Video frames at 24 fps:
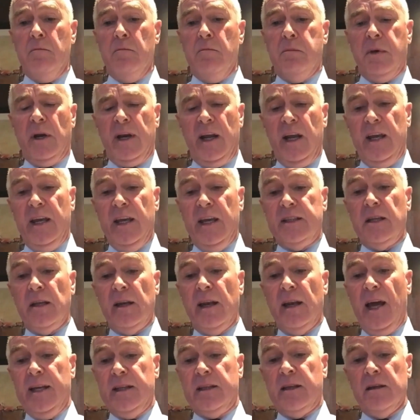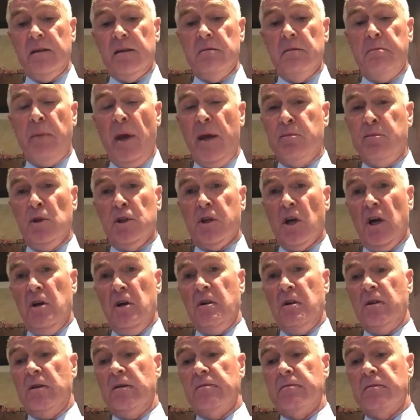but I hate to let people
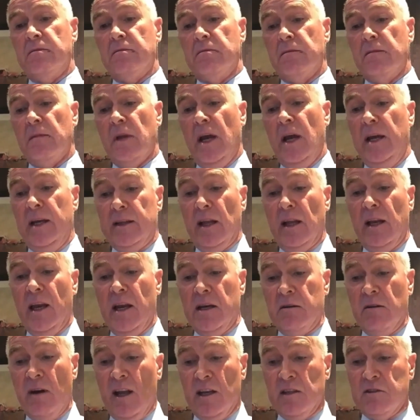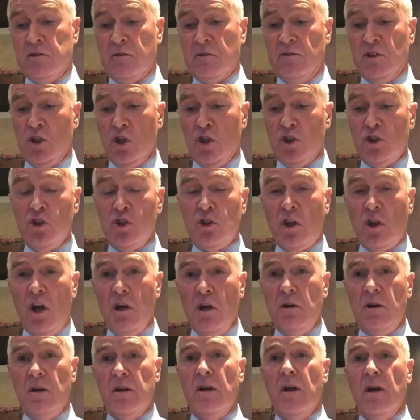down. I hate to let relatives of justice
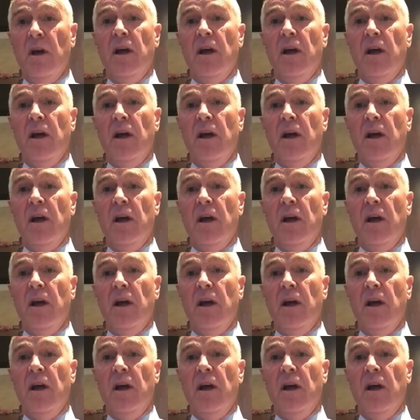down.